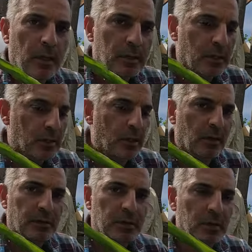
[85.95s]
essentially
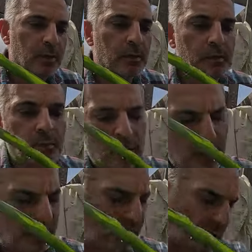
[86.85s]
harvested
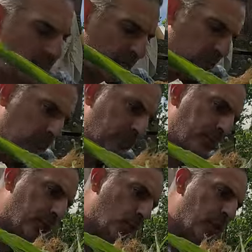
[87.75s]
I think about
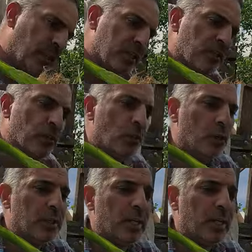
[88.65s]
20 years of corn.